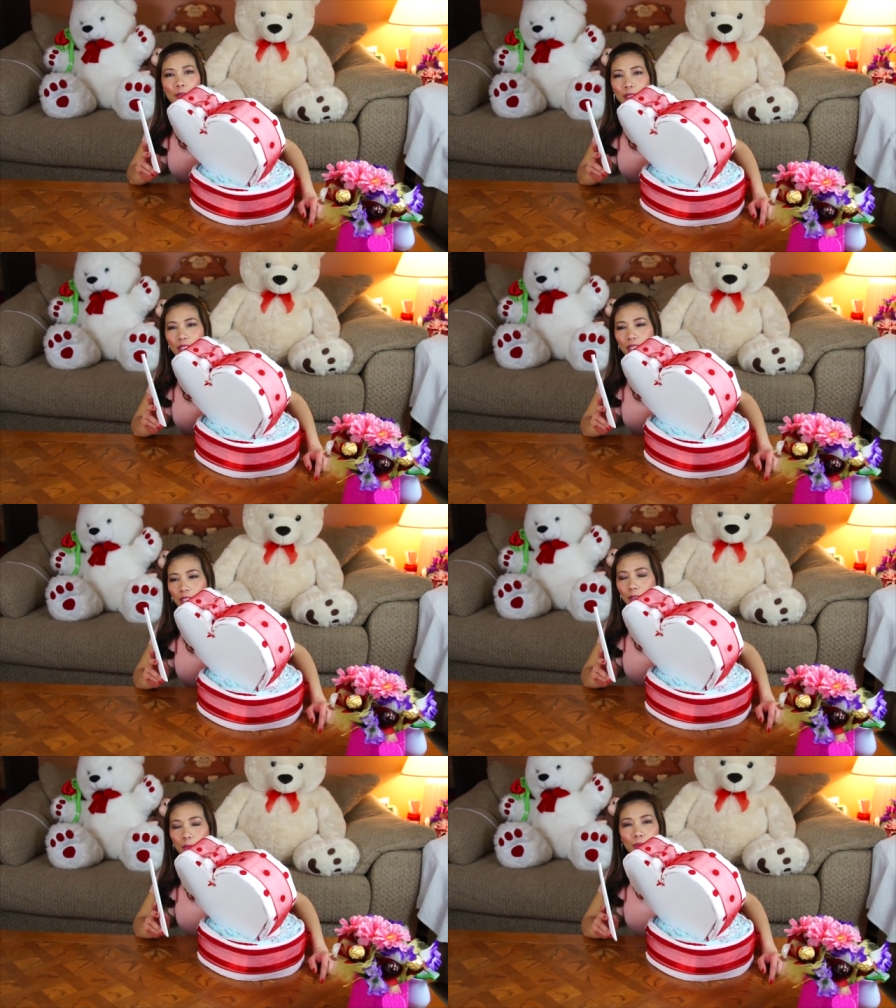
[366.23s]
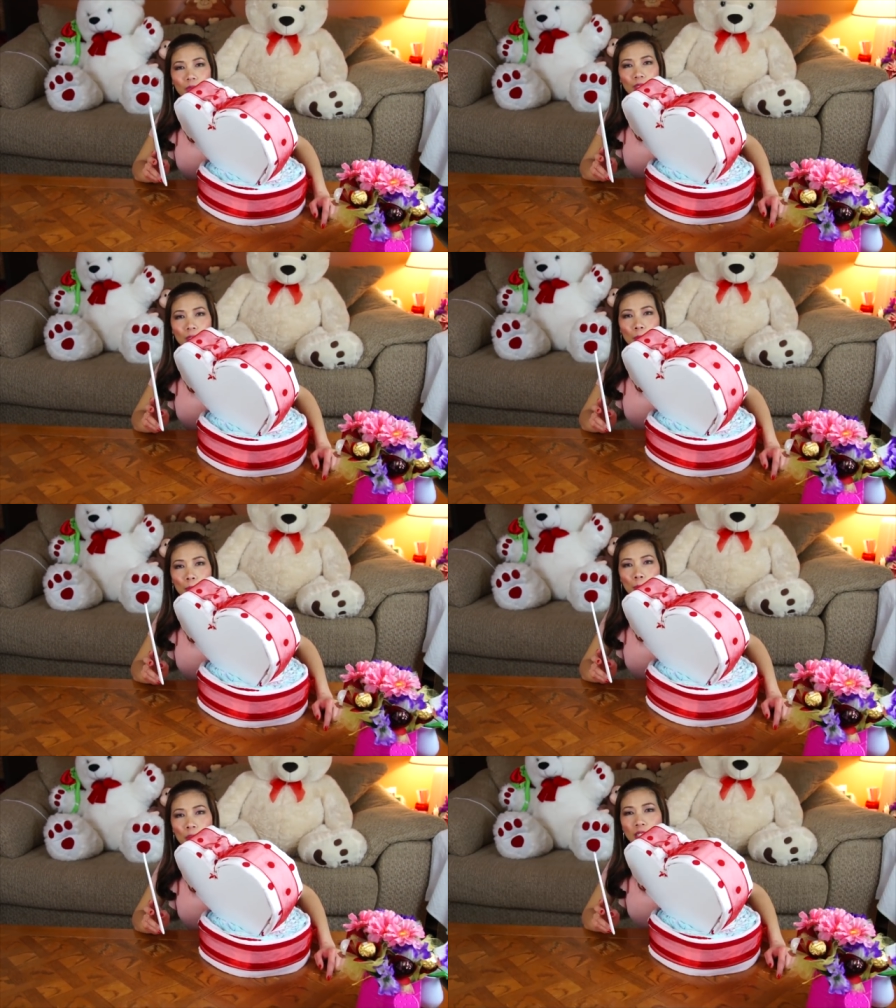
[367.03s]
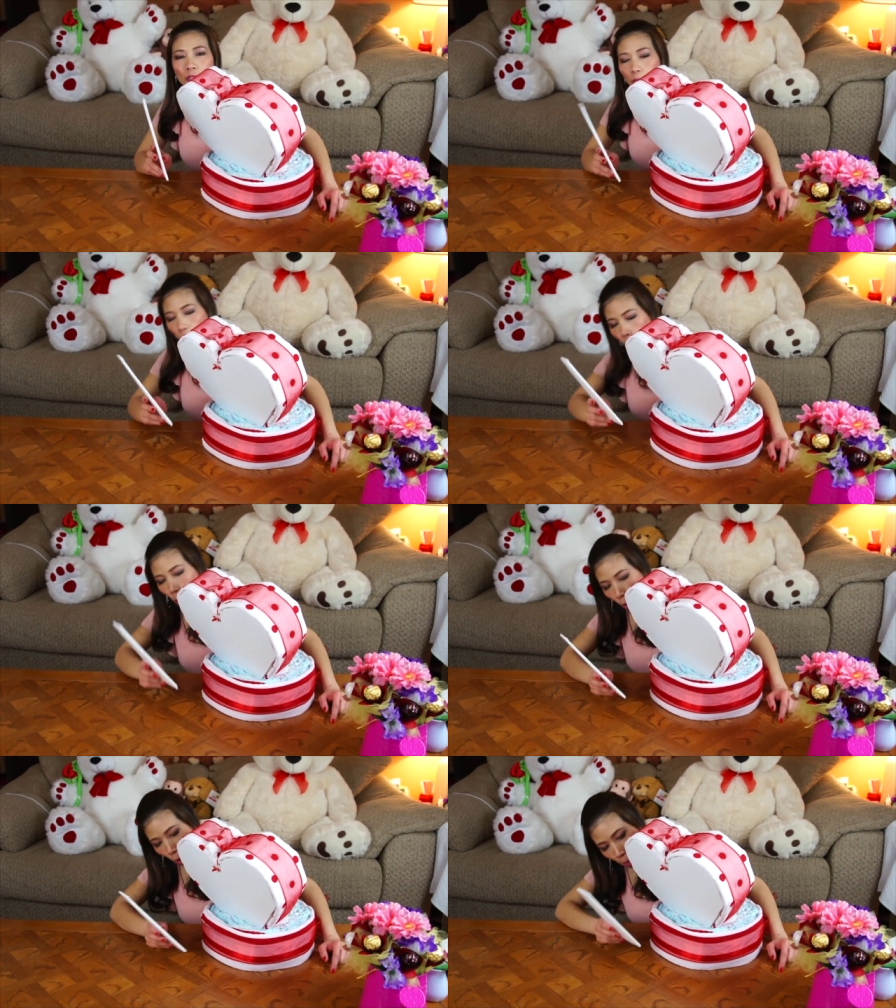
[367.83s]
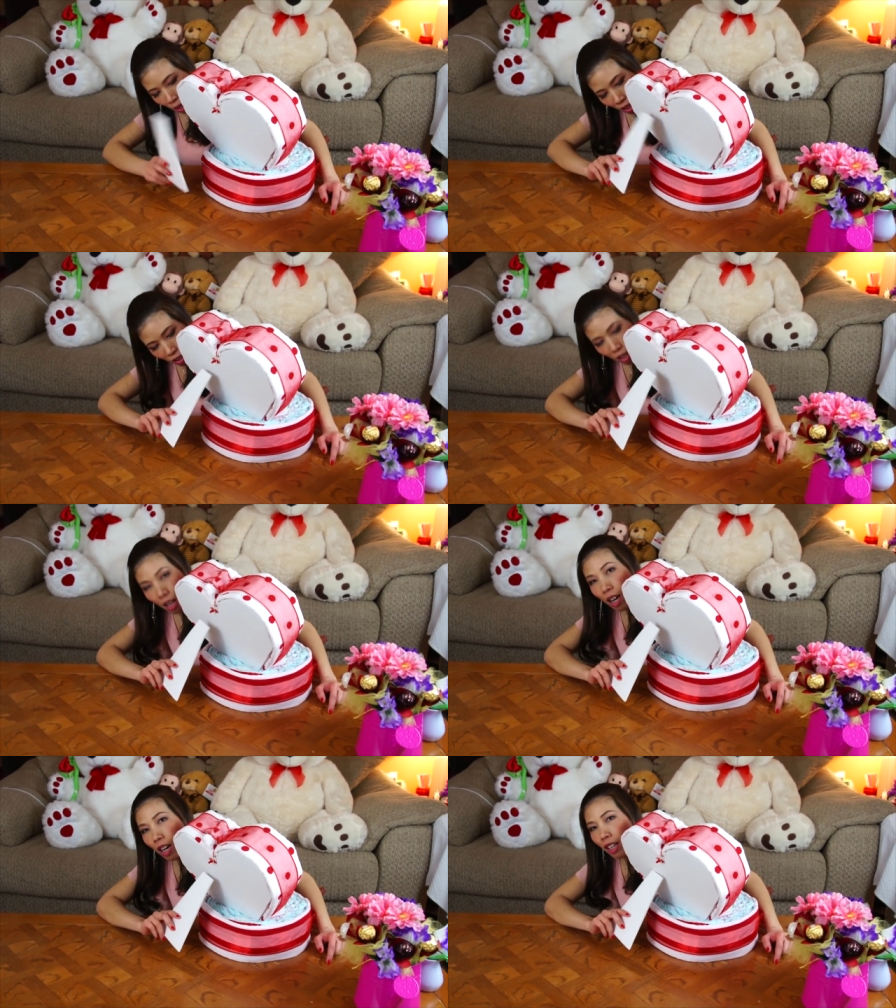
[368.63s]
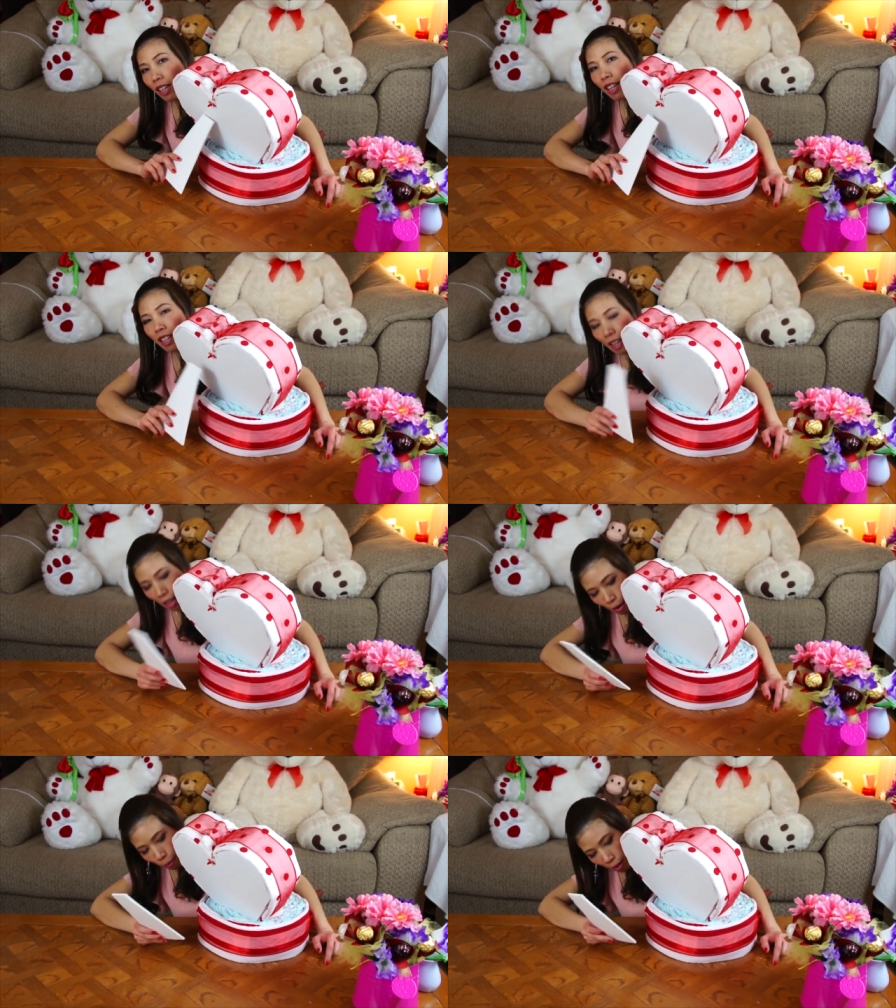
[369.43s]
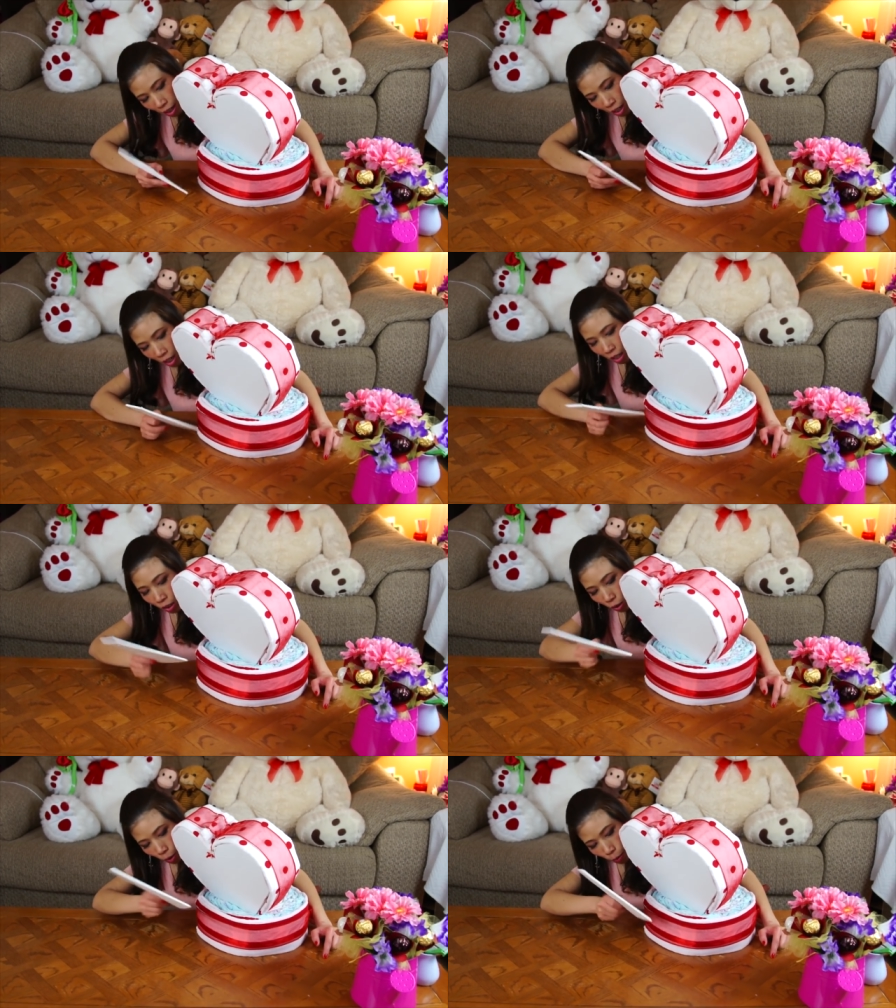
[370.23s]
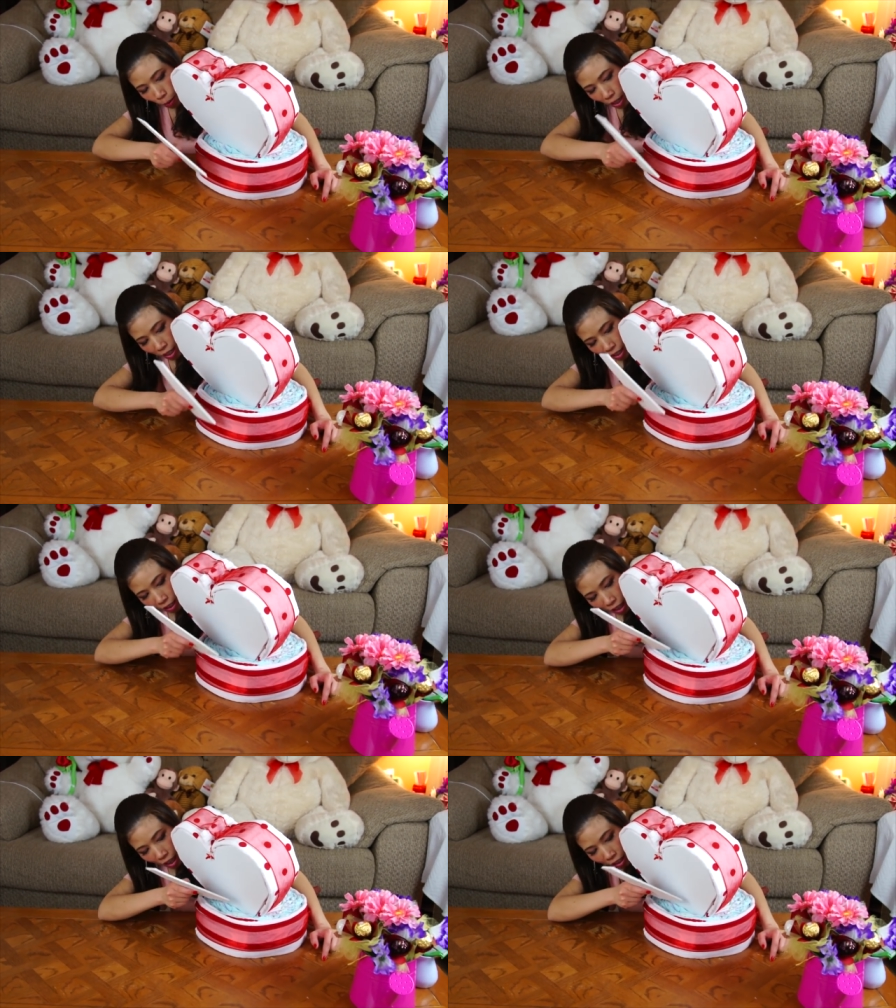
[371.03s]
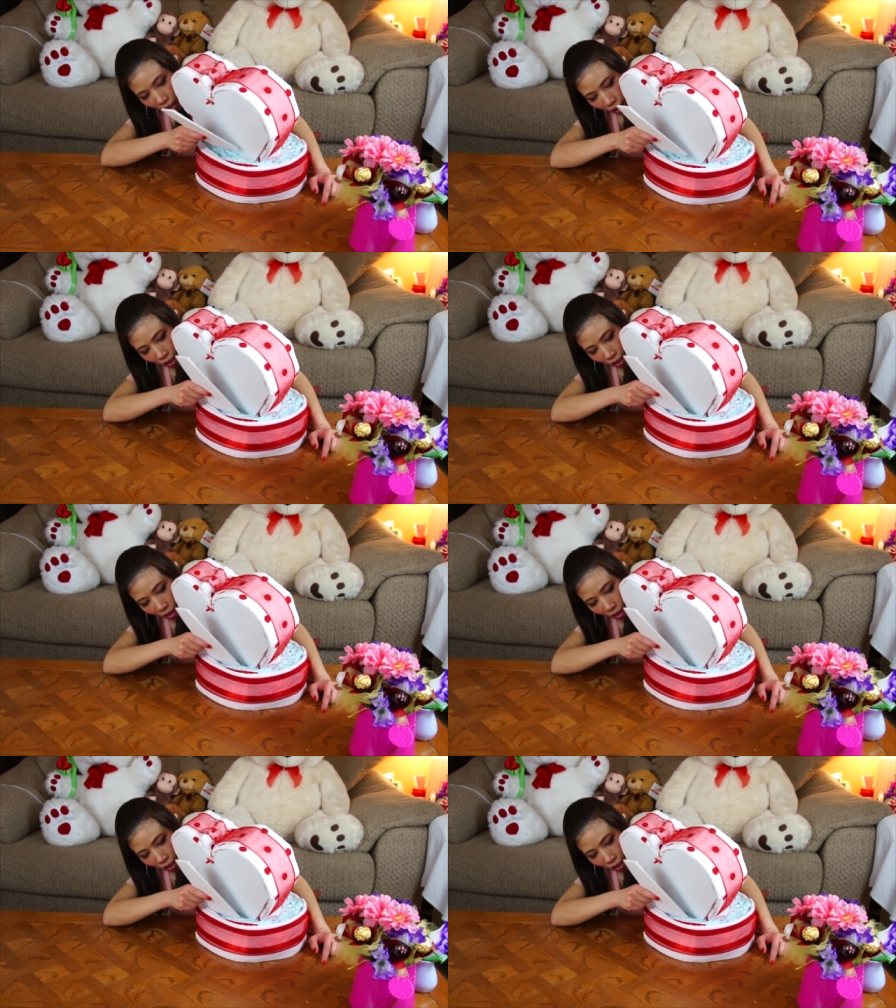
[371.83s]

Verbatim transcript: have the um, piece of foam board because the heart kind of heavy so we're gonna tuck